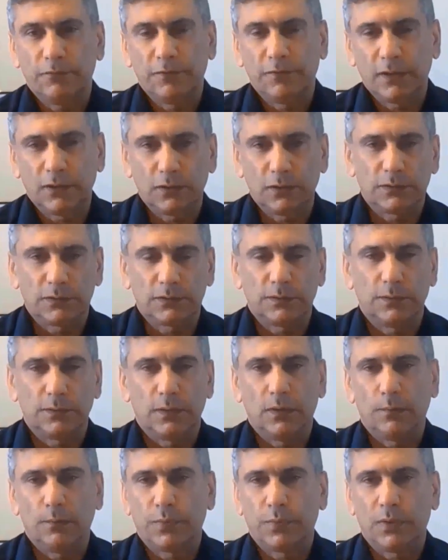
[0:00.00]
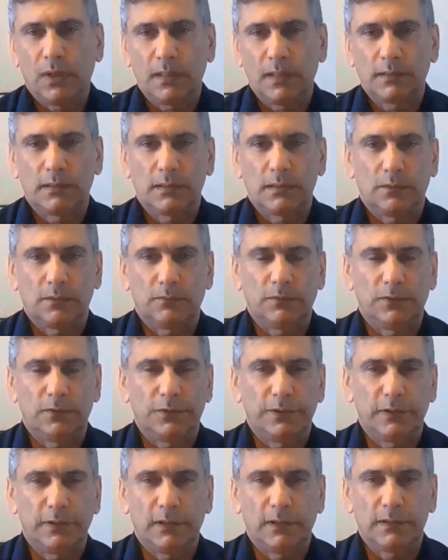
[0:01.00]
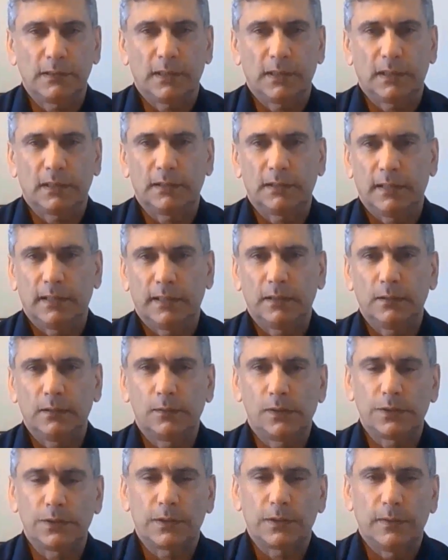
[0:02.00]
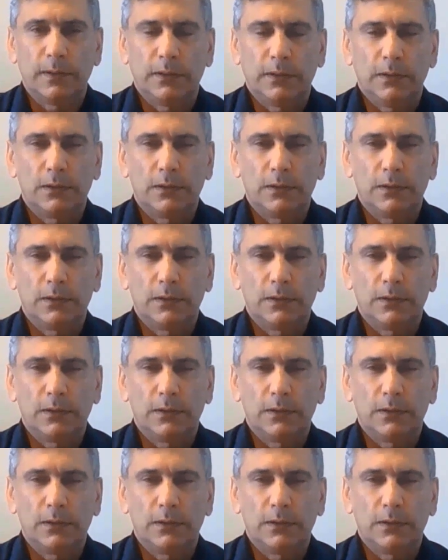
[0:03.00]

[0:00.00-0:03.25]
difficult process of learning a second language.